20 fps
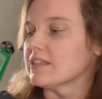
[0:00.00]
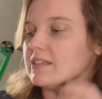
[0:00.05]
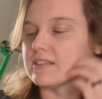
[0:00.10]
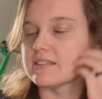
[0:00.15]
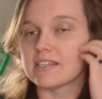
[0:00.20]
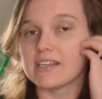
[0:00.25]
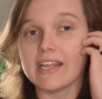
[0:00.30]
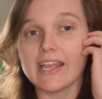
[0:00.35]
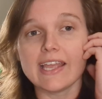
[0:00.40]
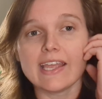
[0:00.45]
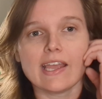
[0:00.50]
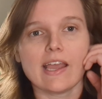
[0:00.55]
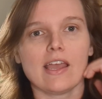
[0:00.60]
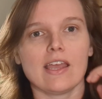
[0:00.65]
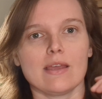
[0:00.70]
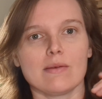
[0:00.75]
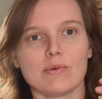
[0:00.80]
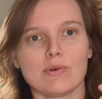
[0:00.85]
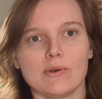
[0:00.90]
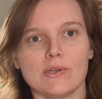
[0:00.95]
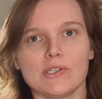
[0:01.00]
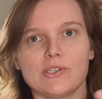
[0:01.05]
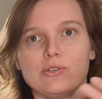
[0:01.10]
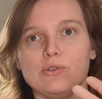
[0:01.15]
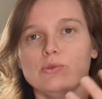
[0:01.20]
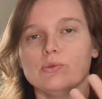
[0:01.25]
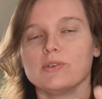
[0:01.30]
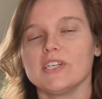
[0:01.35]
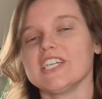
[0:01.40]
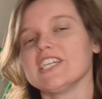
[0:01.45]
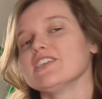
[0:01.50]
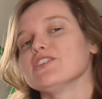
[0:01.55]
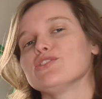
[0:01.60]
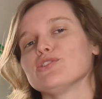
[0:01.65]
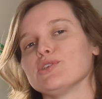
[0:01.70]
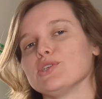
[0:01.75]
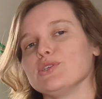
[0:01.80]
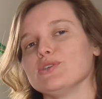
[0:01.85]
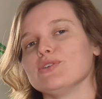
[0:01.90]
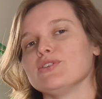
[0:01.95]
Today I am going to
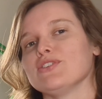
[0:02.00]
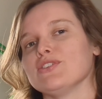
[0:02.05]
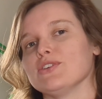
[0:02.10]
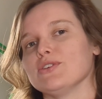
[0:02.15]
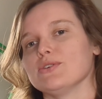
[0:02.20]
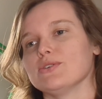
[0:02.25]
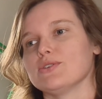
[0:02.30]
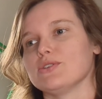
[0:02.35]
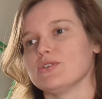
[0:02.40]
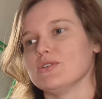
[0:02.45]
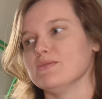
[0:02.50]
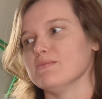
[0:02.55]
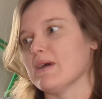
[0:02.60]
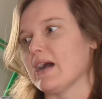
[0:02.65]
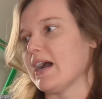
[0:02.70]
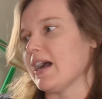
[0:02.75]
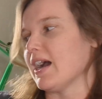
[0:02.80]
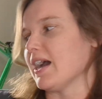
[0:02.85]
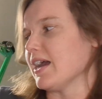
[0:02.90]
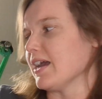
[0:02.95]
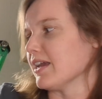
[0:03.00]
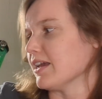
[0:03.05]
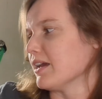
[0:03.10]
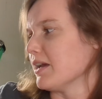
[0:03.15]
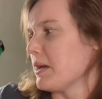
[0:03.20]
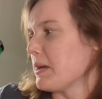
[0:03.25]
reintroduce you to my